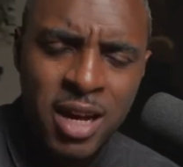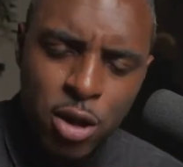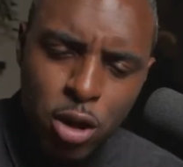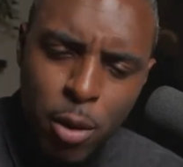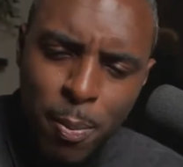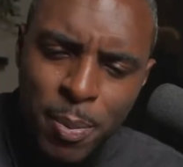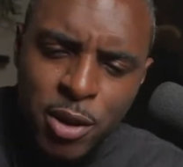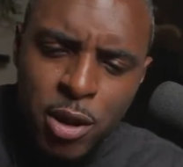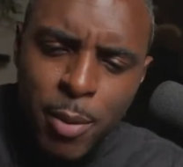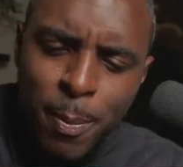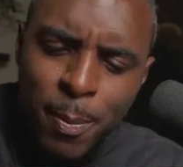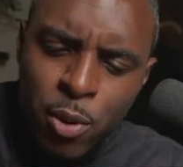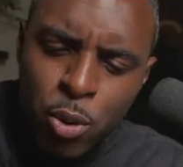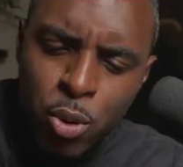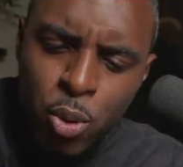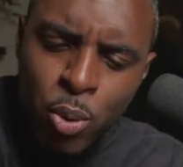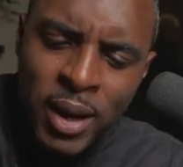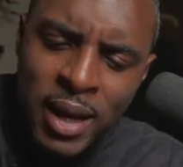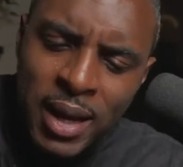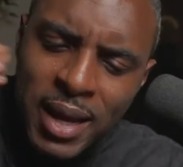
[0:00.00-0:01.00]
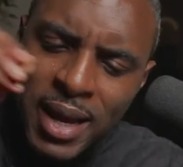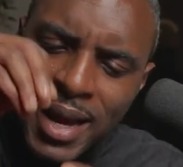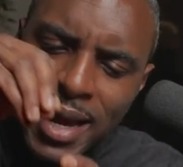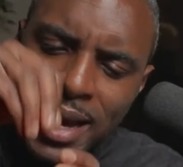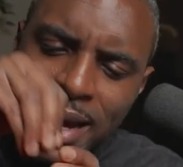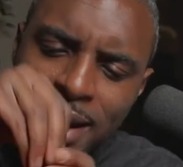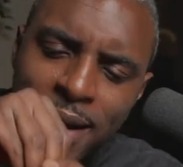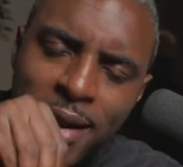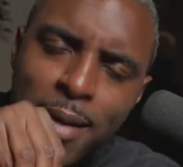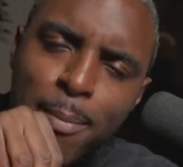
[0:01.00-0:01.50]
Don't put the poo
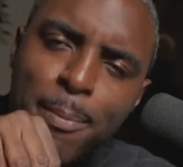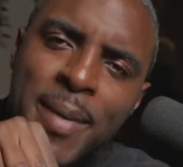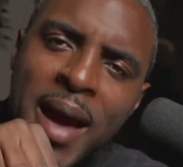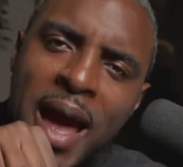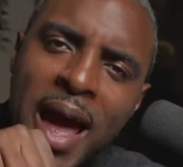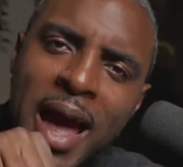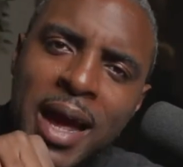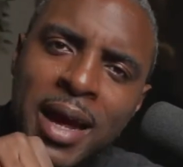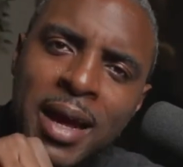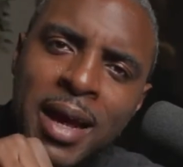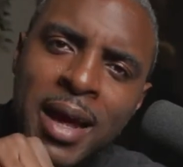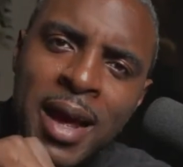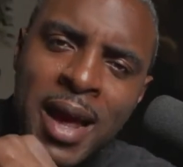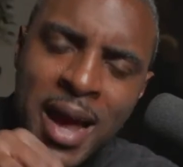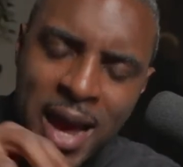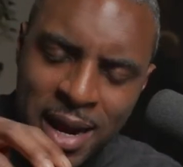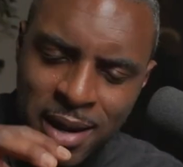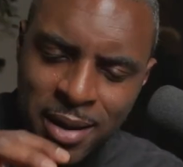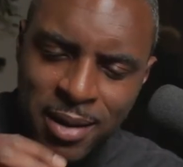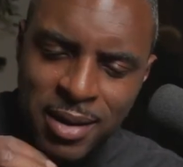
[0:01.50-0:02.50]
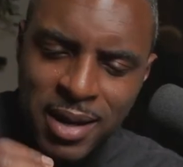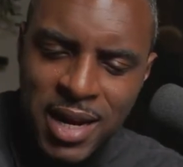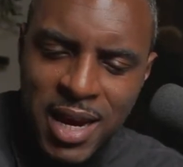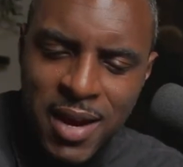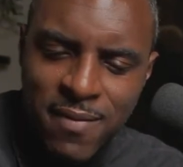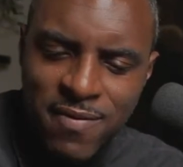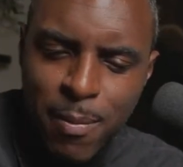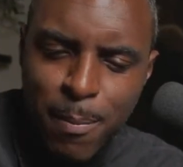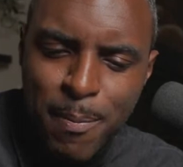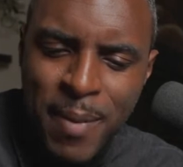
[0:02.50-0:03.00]
in the bag, and then
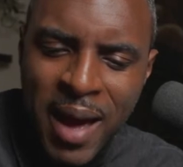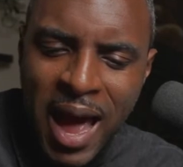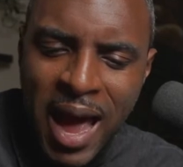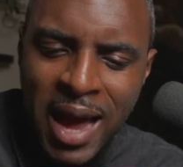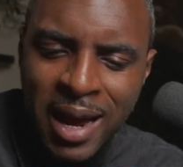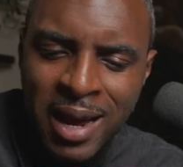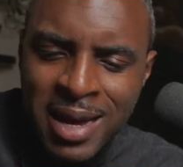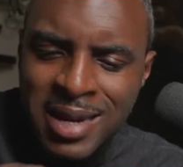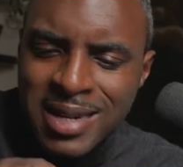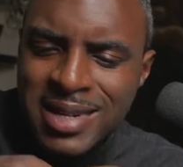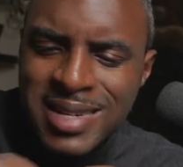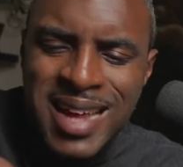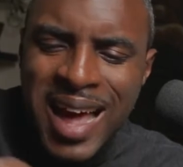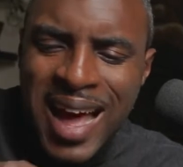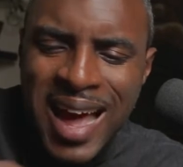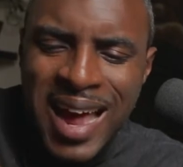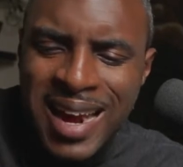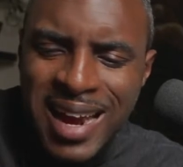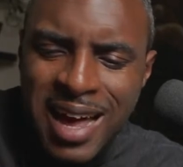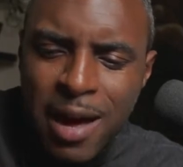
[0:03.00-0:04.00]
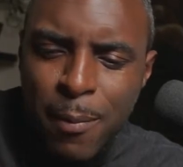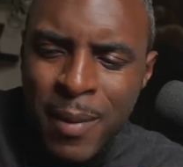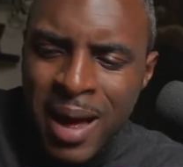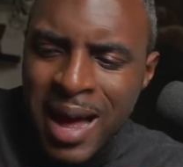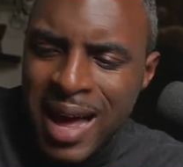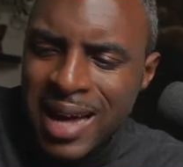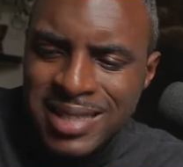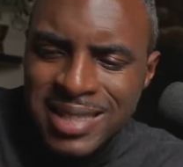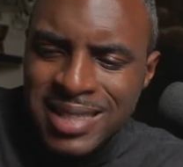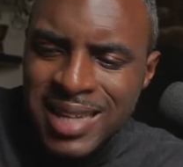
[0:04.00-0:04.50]
leave the bag tied up
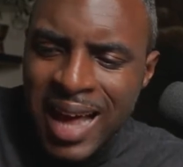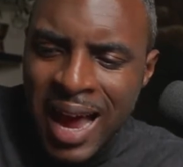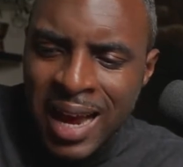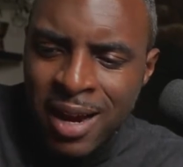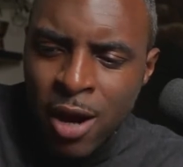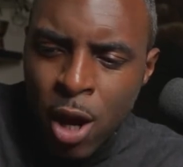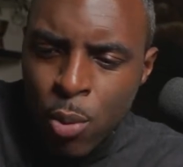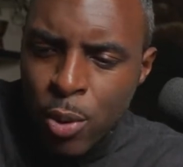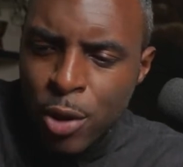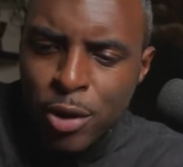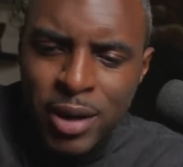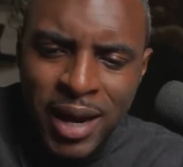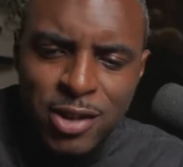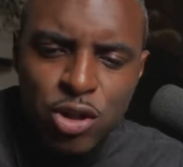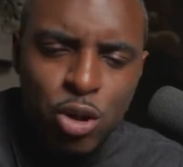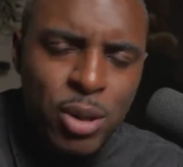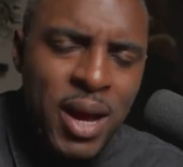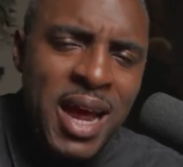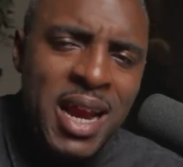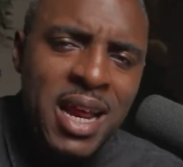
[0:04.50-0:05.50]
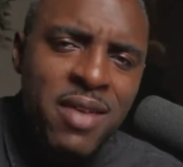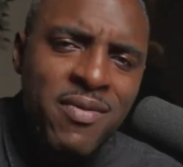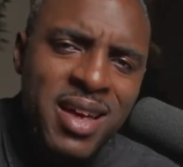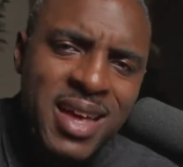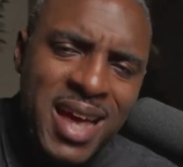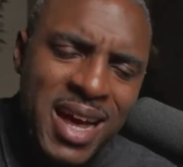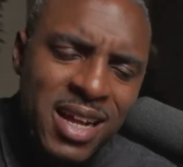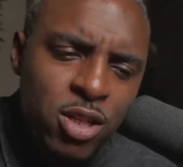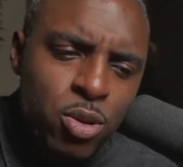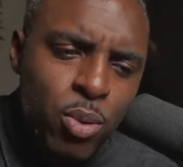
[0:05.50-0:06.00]
outside where nature can't even
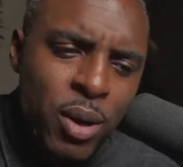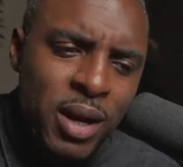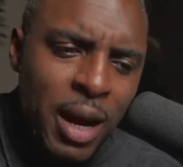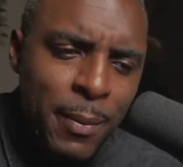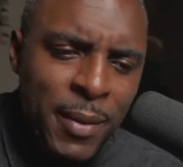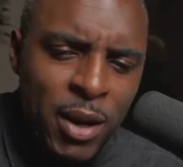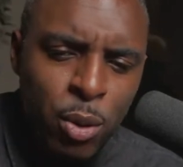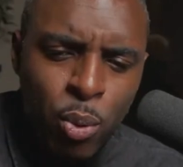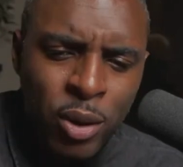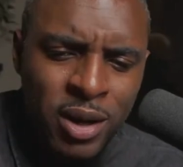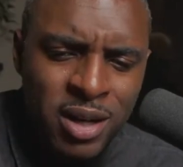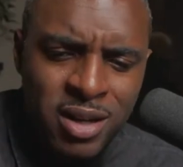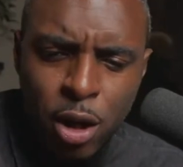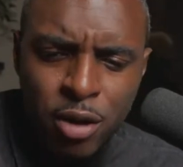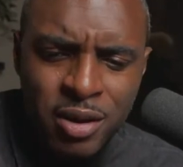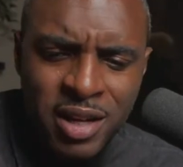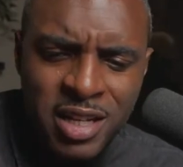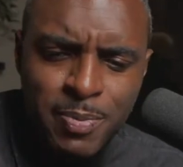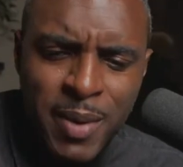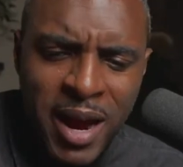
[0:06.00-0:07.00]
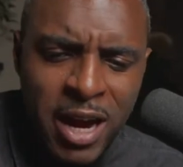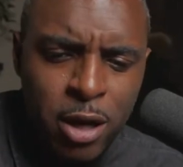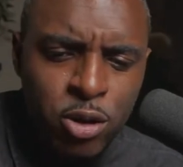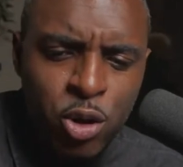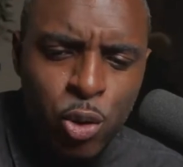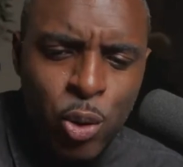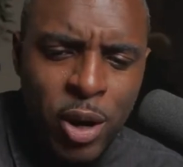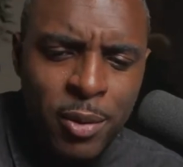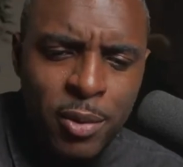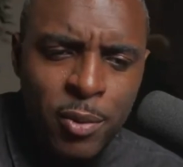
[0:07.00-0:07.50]
get to it. I mean, what are these
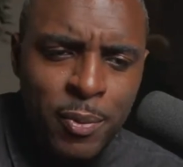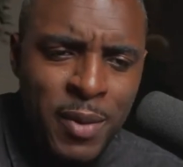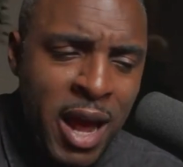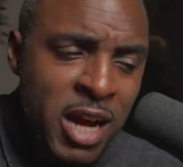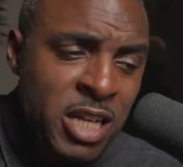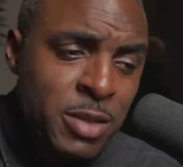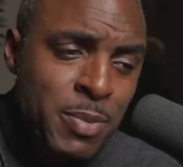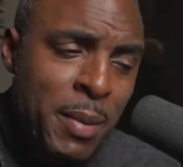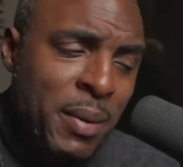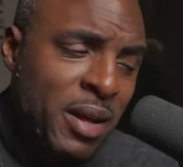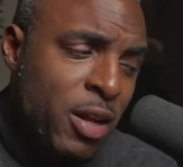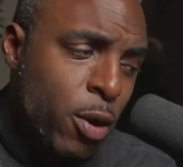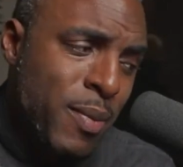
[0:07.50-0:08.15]
biodegradable bags? Maybe they're